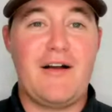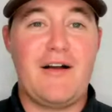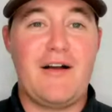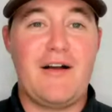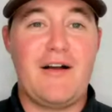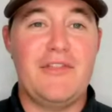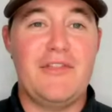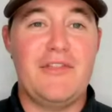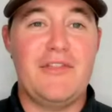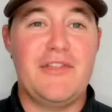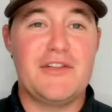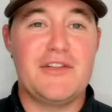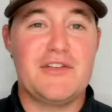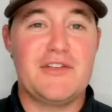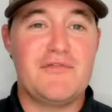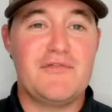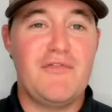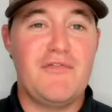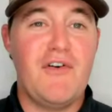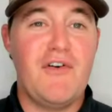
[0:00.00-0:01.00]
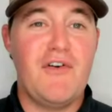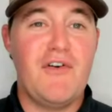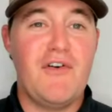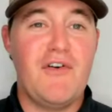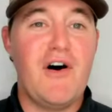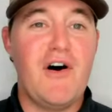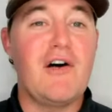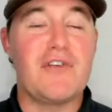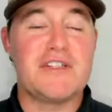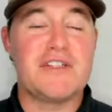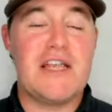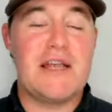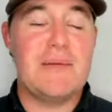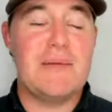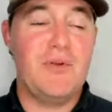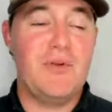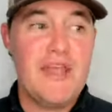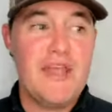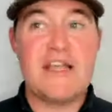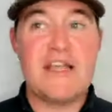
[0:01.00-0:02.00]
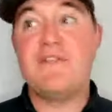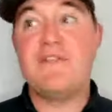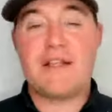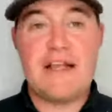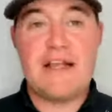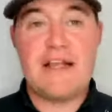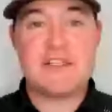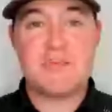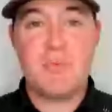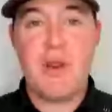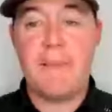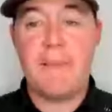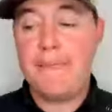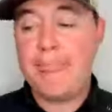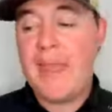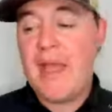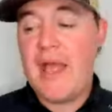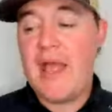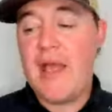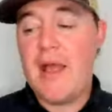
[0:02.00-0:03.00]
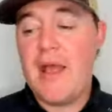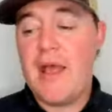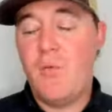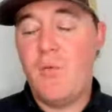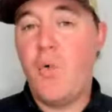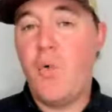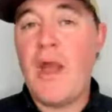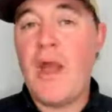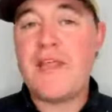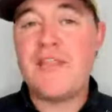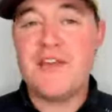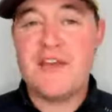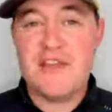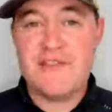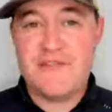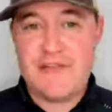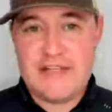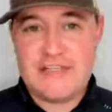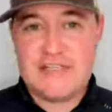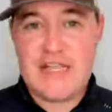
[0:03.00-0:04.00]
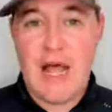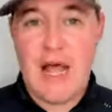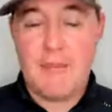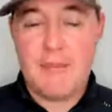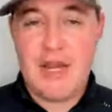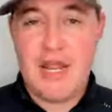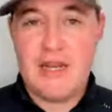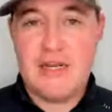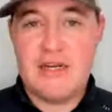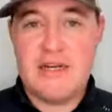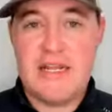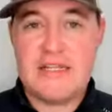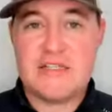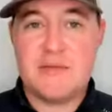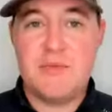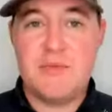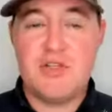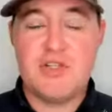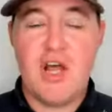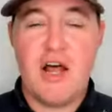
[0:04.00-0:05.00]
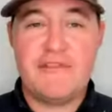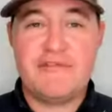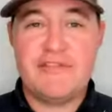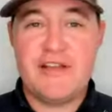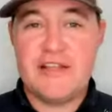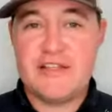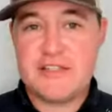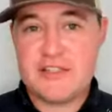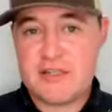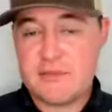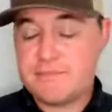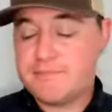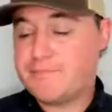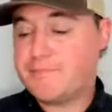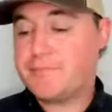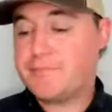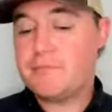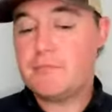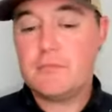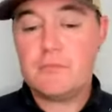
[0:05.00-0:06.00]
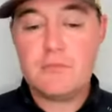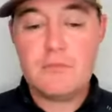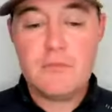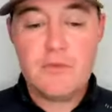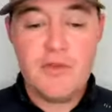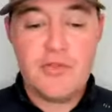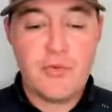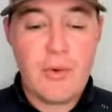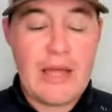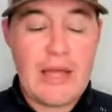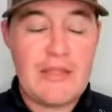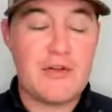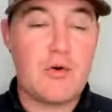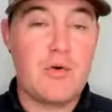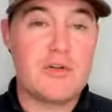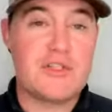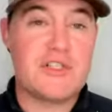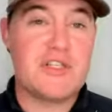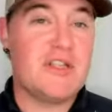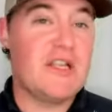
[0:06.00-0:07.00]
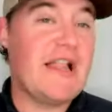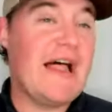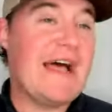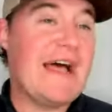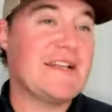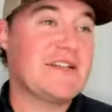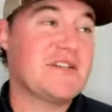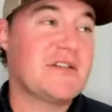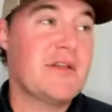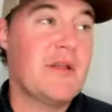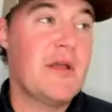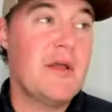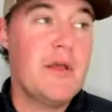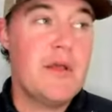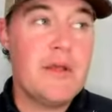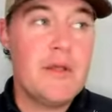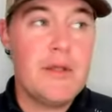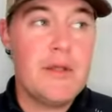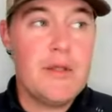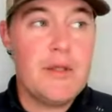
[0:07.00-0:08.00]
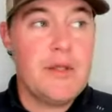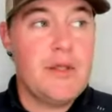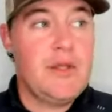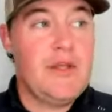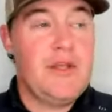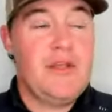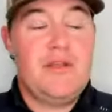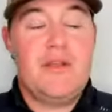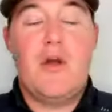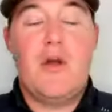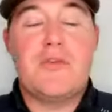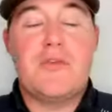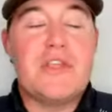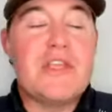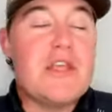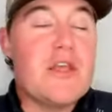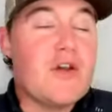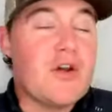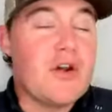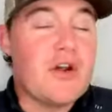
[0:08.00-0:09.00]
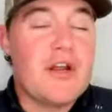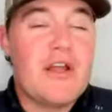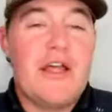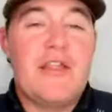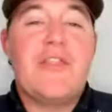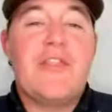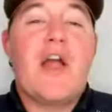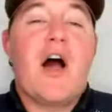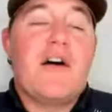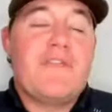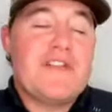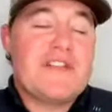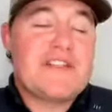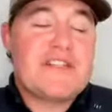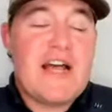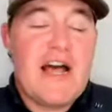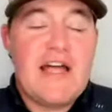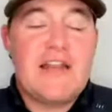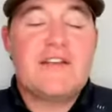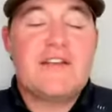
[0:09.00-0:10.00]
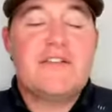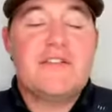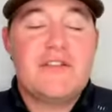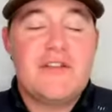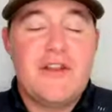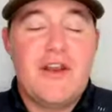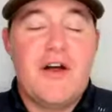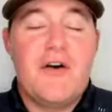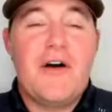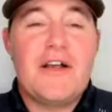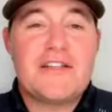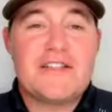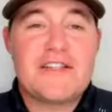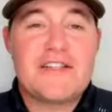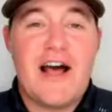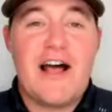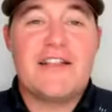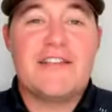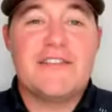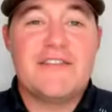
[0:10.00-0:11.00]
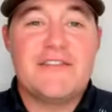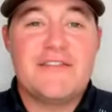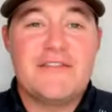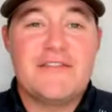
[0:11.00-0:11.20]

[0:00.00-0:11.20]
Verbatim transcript: and really see, and even back to last spring, the way the defense dominated SMU's offense throughout the course of the last you know year, and the offense got you know has gotten